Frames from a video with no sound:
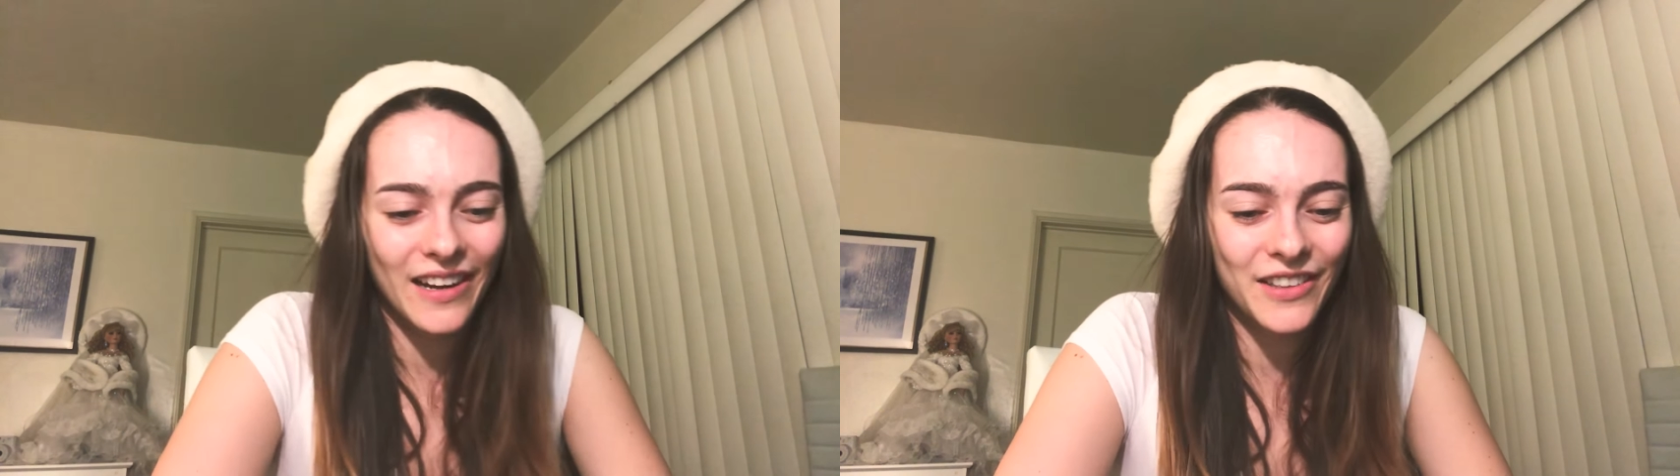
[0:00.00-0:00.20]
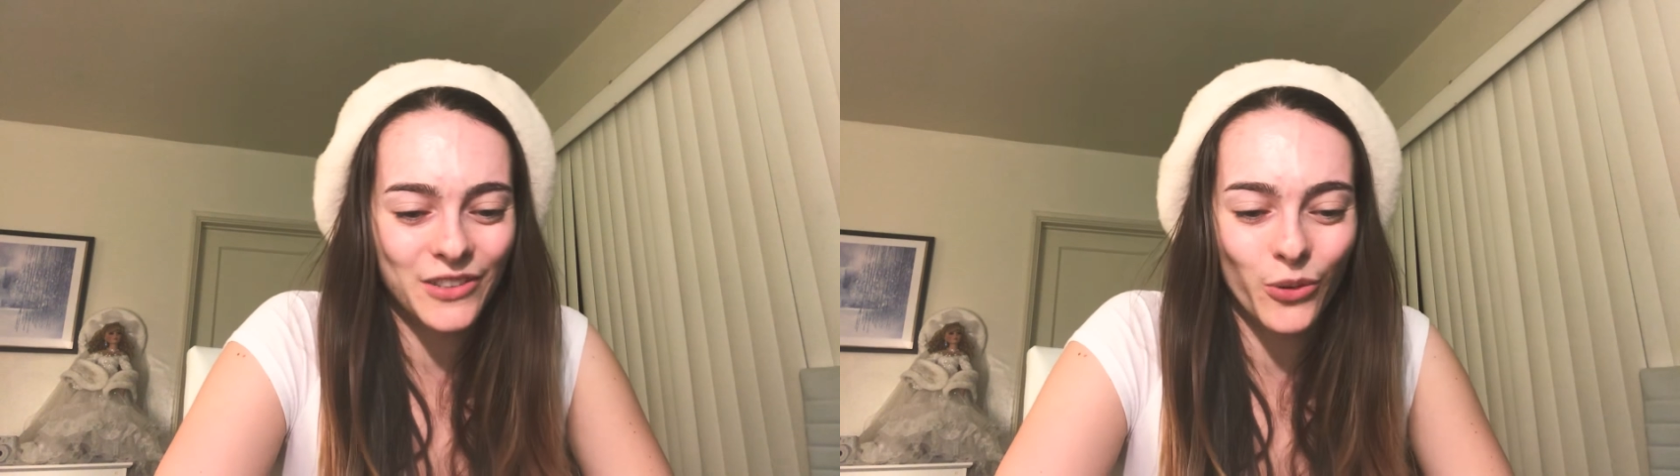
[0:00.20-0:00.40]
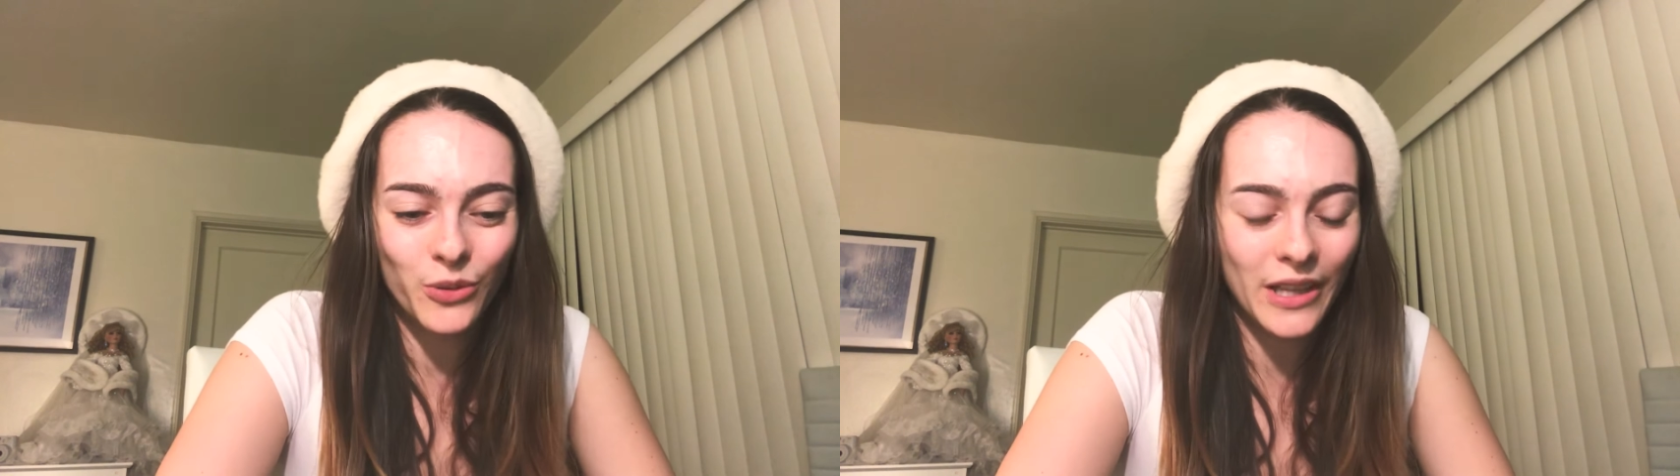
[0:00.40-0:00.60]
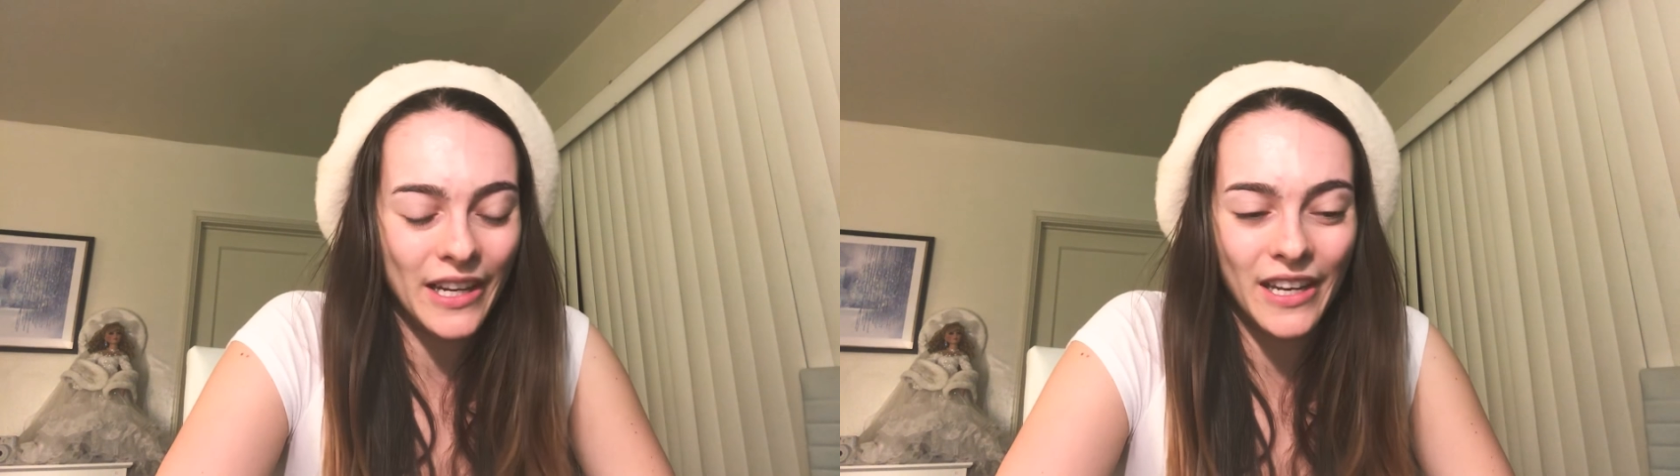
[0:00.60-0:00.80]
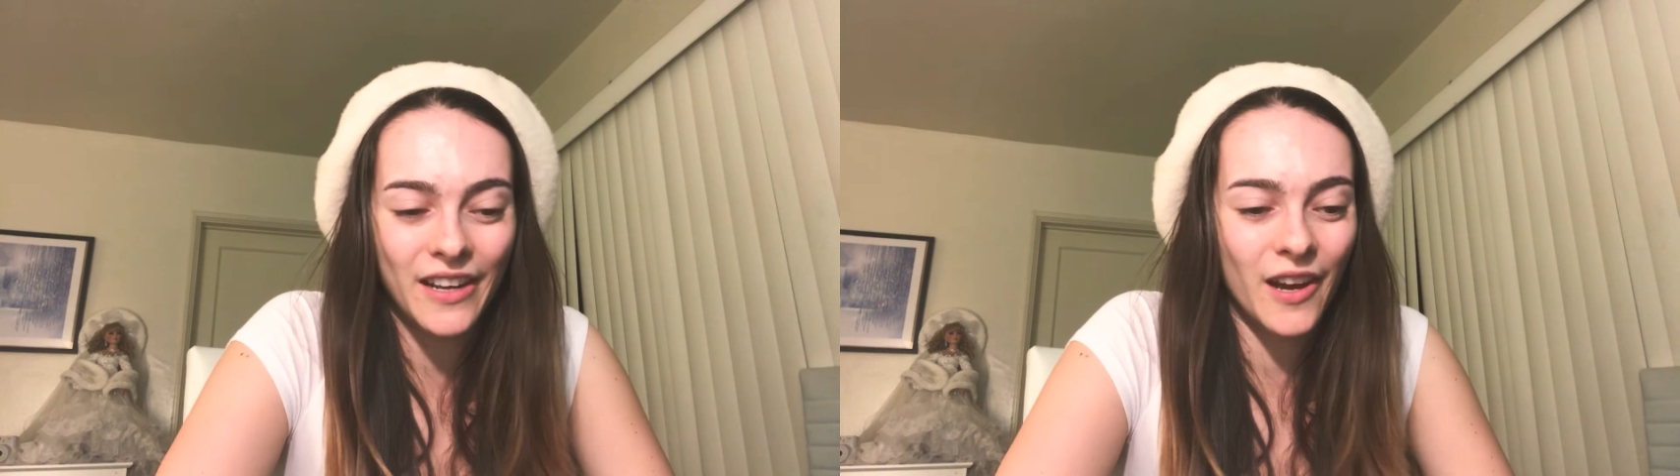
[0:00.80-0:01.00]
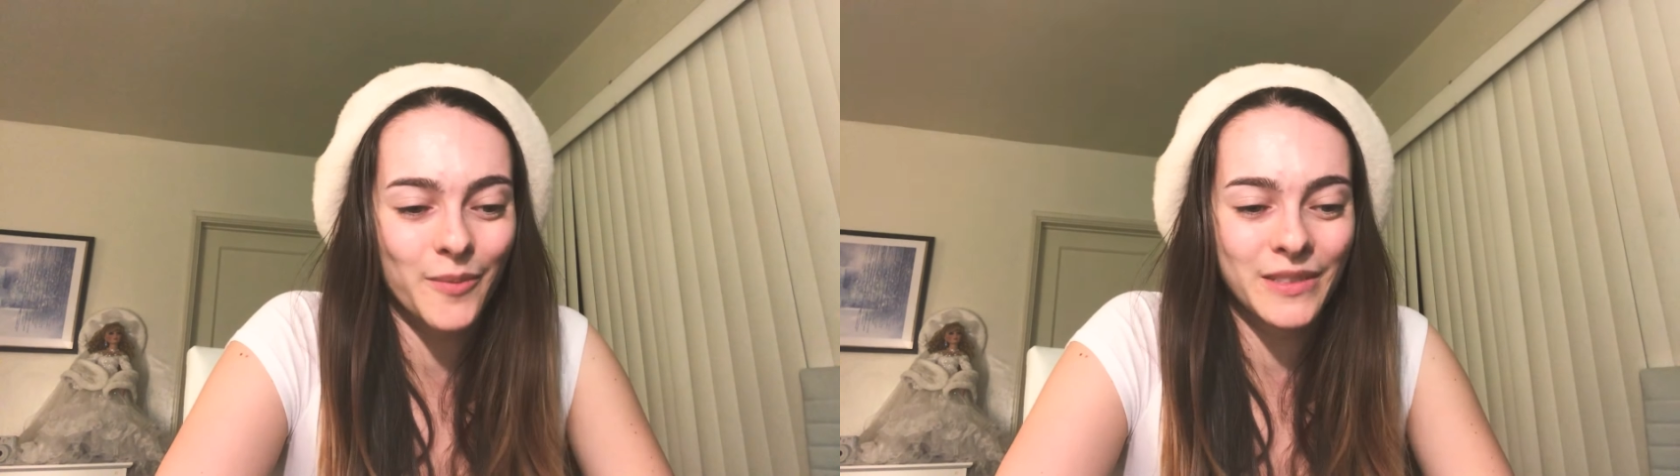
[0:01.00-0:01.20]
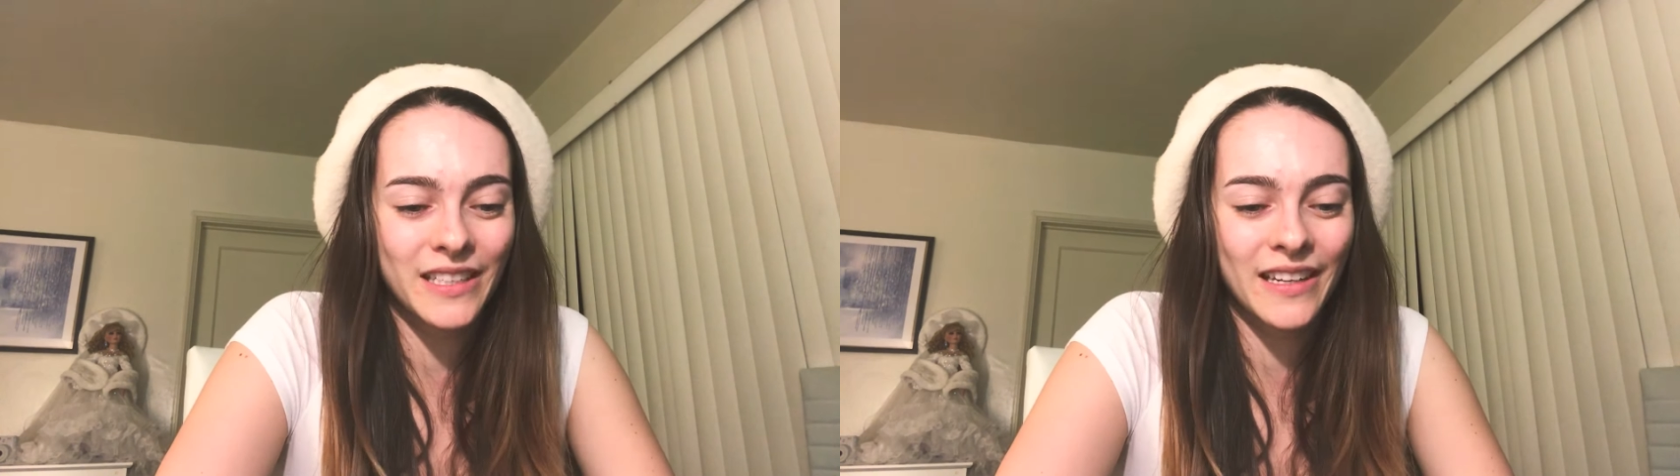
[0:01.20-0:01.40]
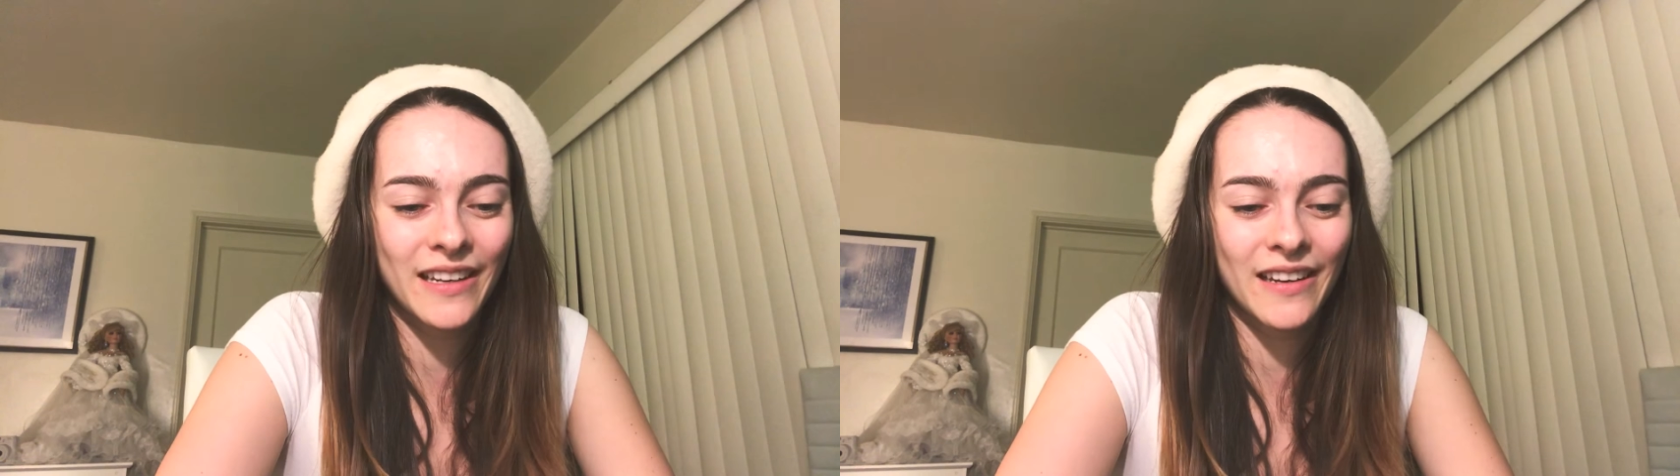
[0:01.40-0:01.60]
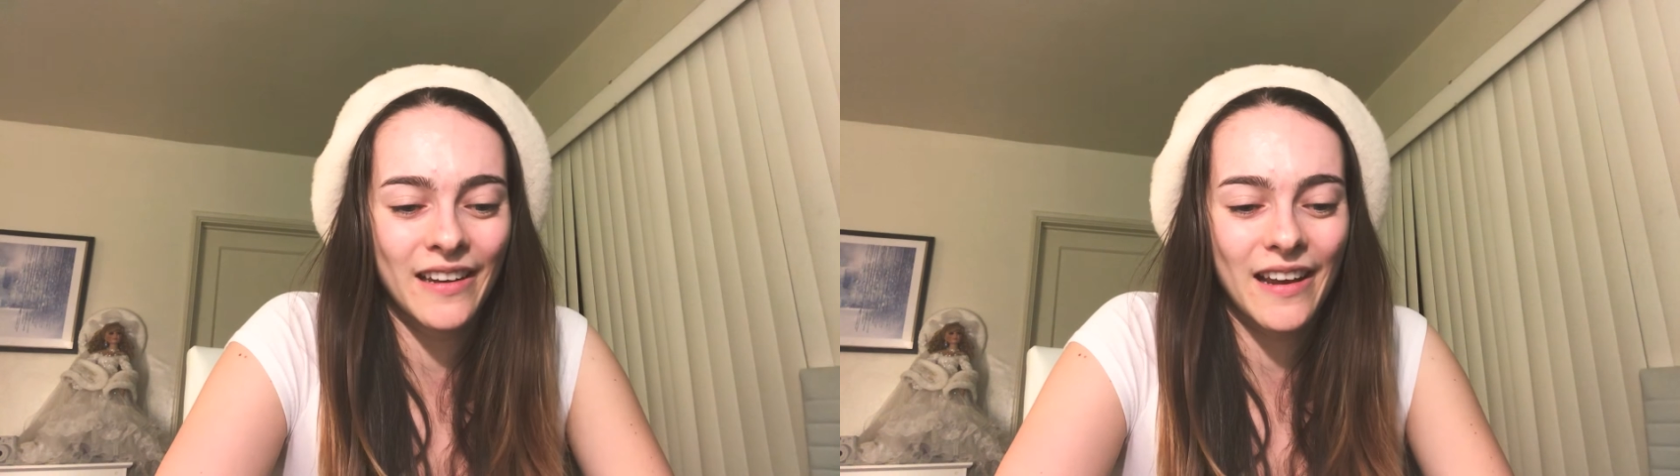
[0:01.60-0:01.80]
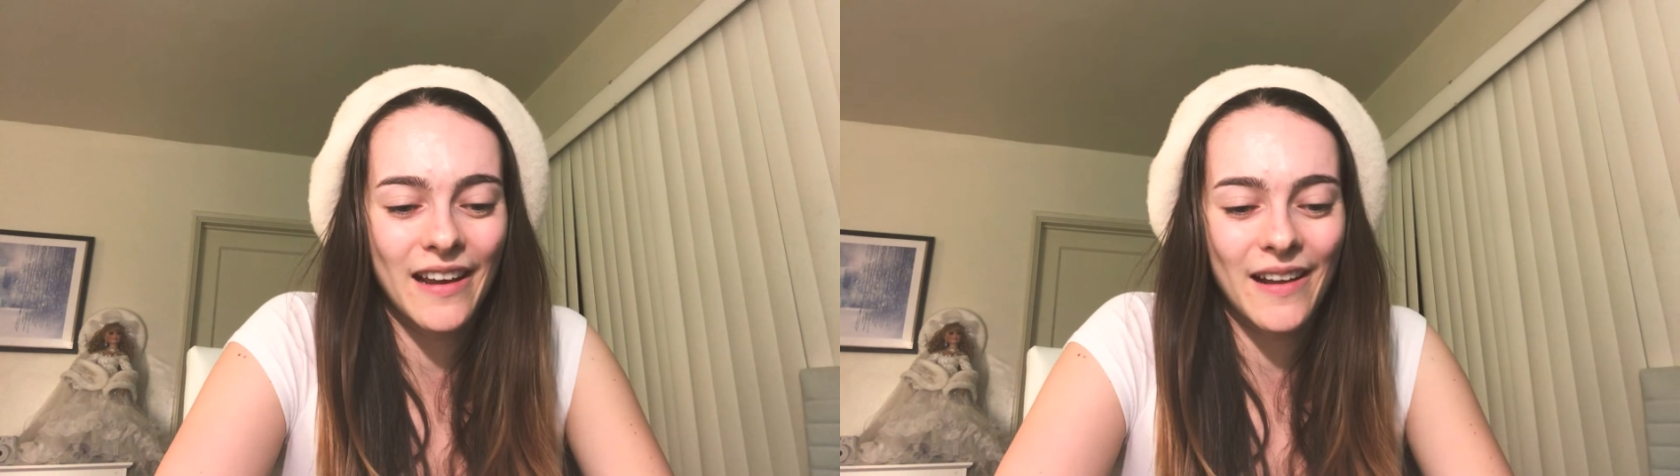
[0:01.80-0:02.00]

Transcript: uh, this old lady comes in